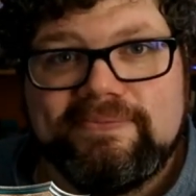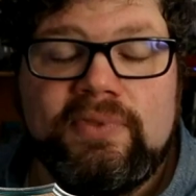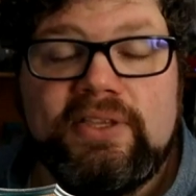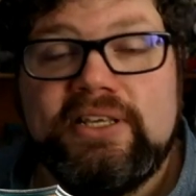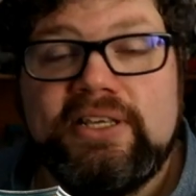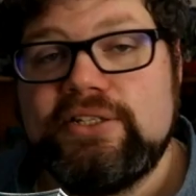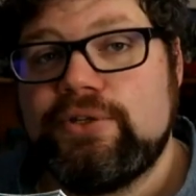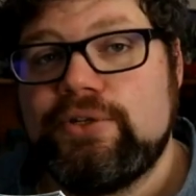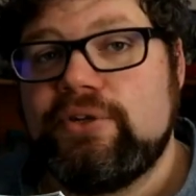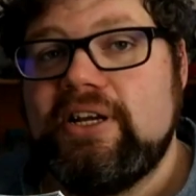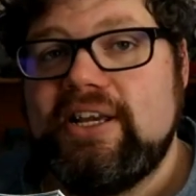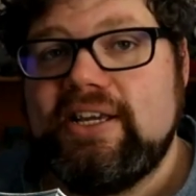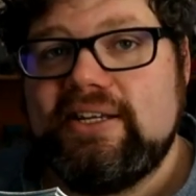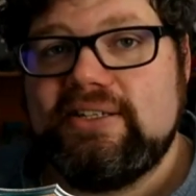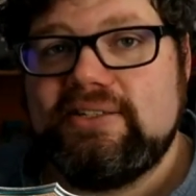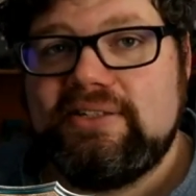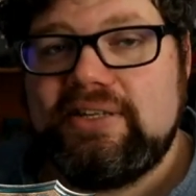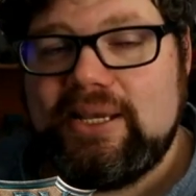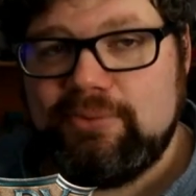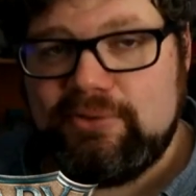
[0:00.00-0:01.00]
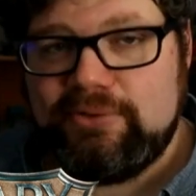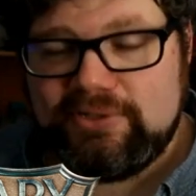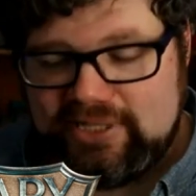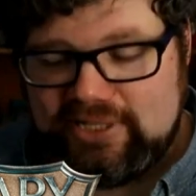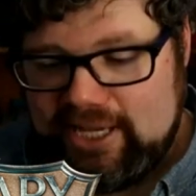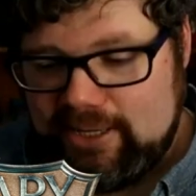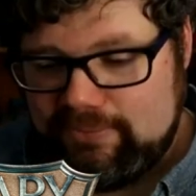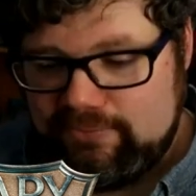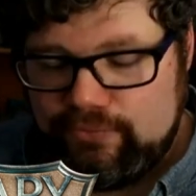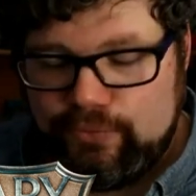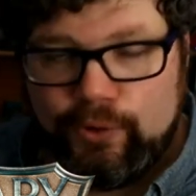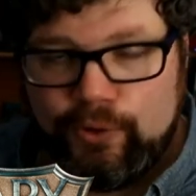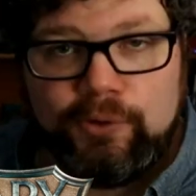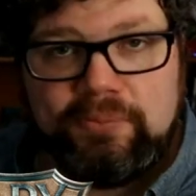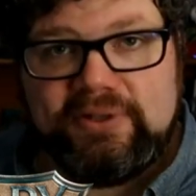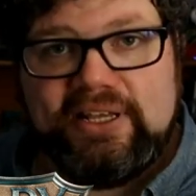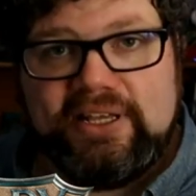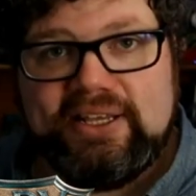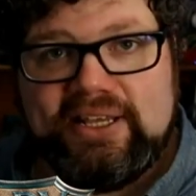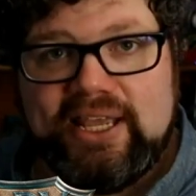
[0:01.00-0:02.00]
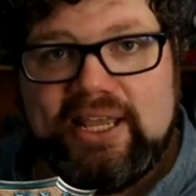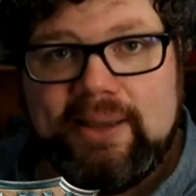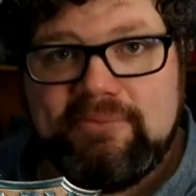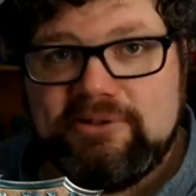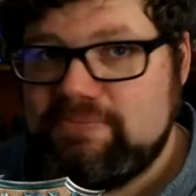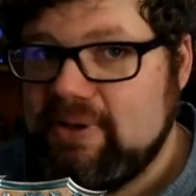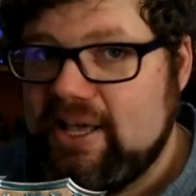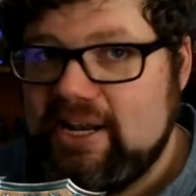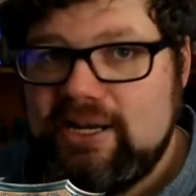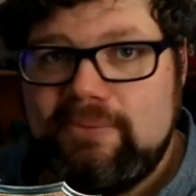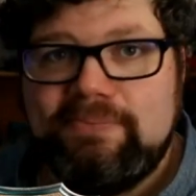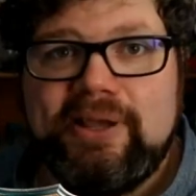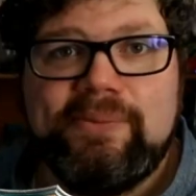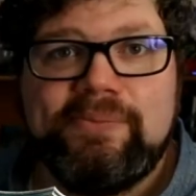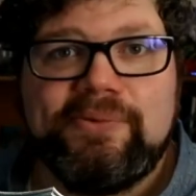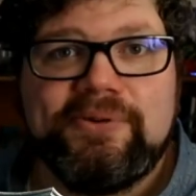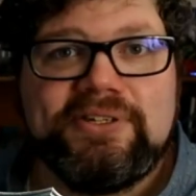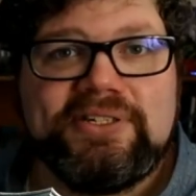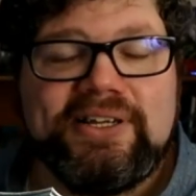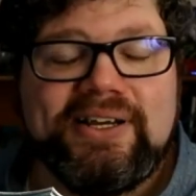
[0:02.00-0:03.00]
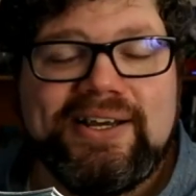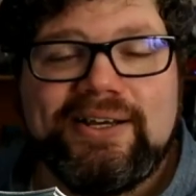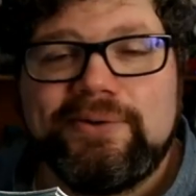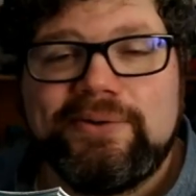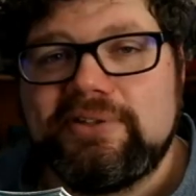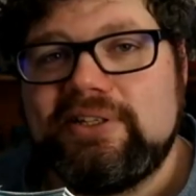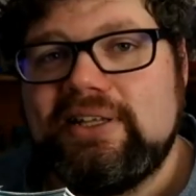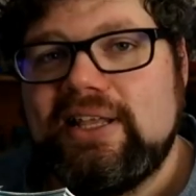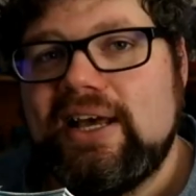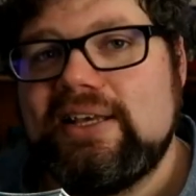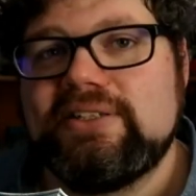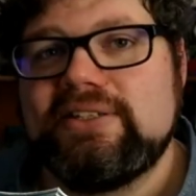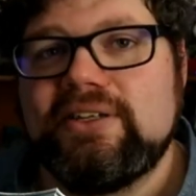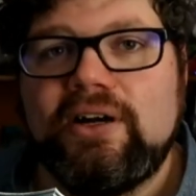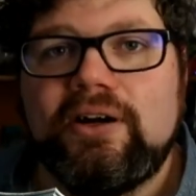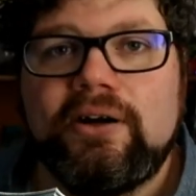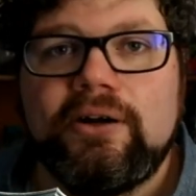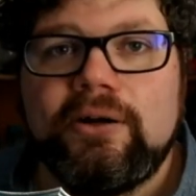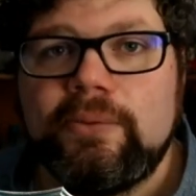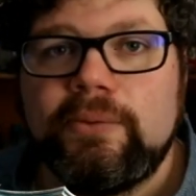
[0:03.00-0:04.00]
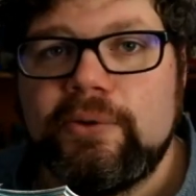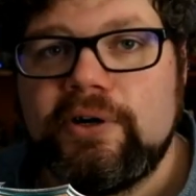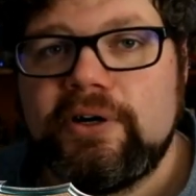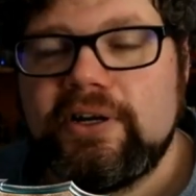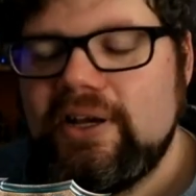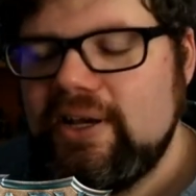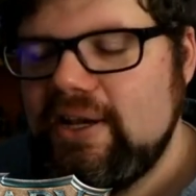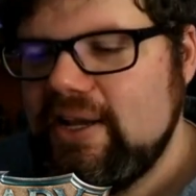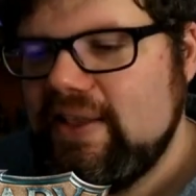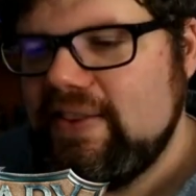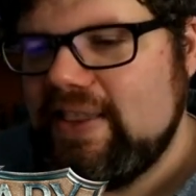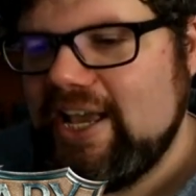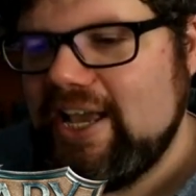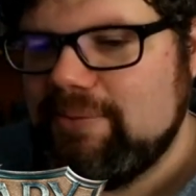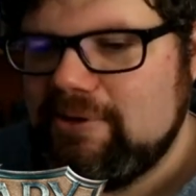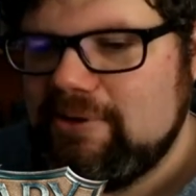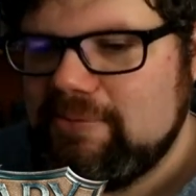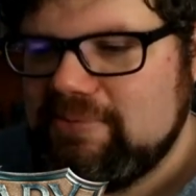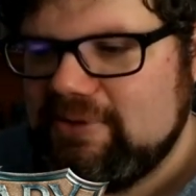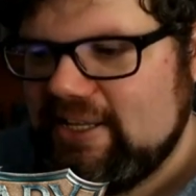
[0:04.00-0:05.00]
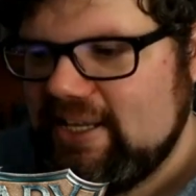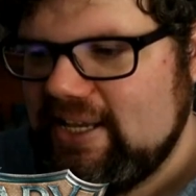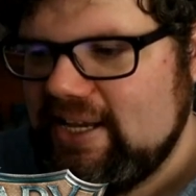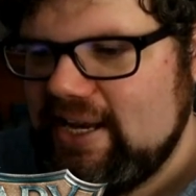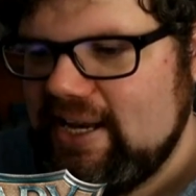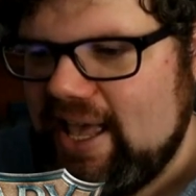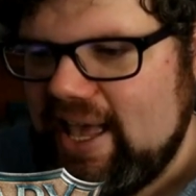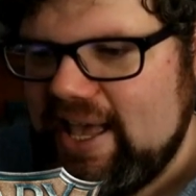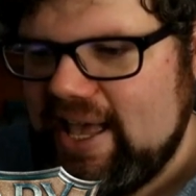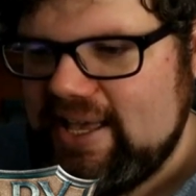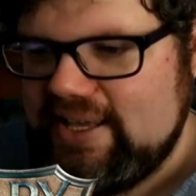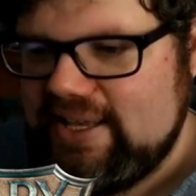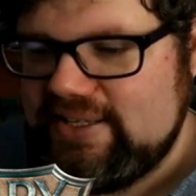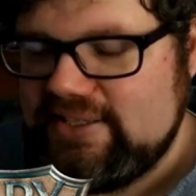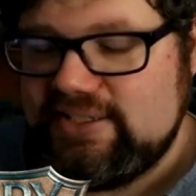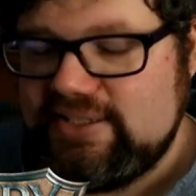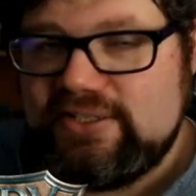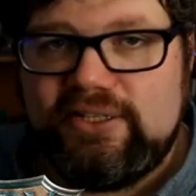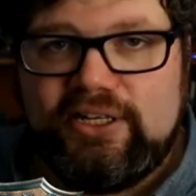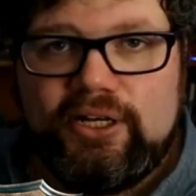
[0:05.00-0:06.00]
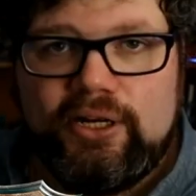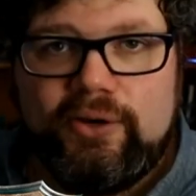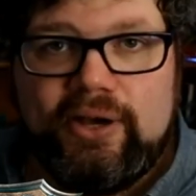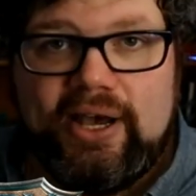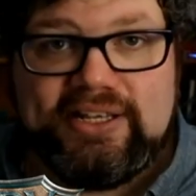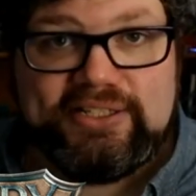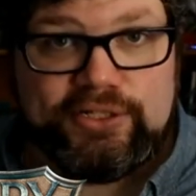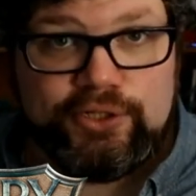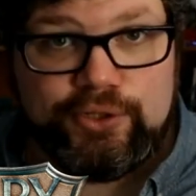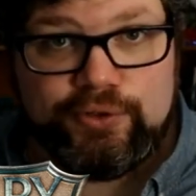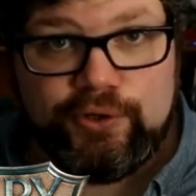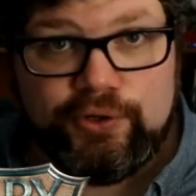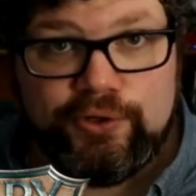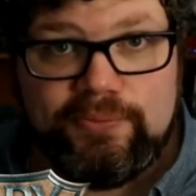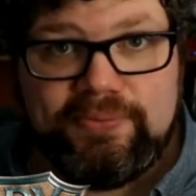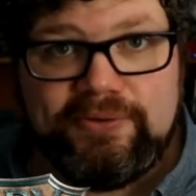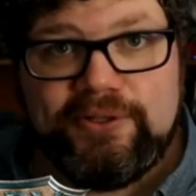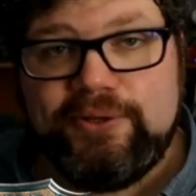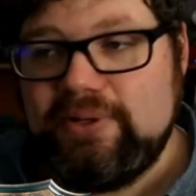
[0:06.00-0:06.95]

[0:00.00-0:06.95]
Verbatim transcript: These create tabletop role-playing games, pen and paper style with classic artwork that can be played as, you know, as a group.